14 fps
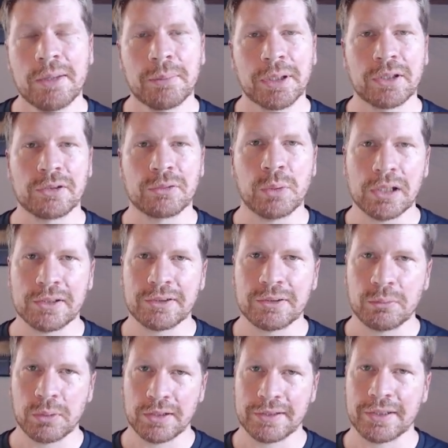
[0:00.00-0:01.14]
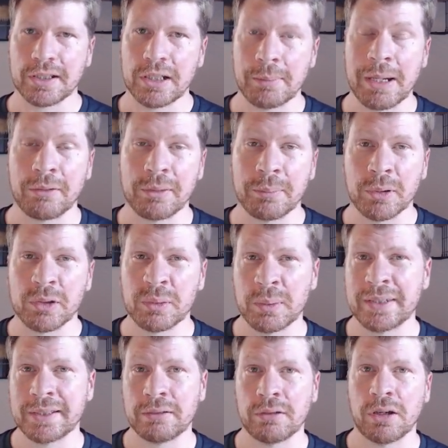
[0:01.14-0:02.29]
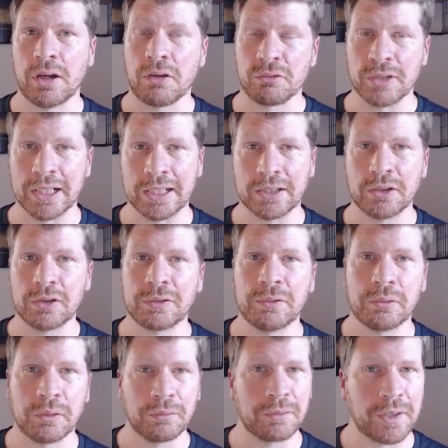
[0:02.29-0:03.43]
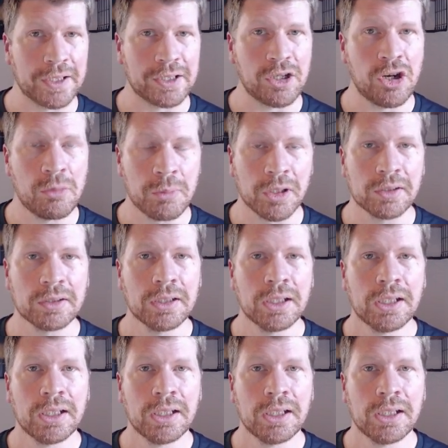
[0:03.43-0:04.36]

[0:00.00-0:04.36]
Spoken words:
Because whilst the ones that come out of the box with Xero are really useful and very common,